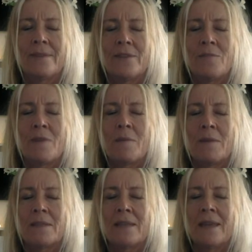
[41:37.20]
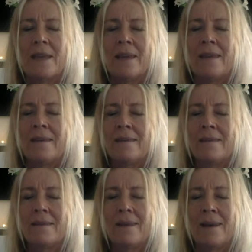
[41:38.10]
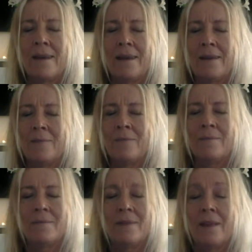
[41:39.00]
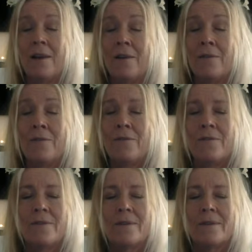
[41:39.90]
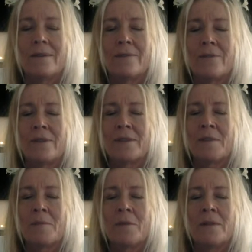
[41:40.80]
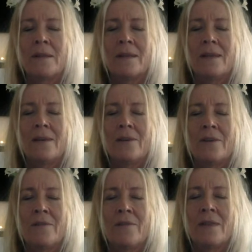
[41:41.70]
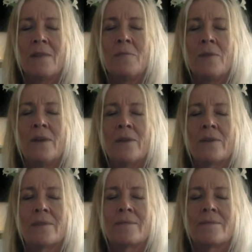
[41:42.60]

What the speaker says: So you might be saying, I am love, for example, on every in breath,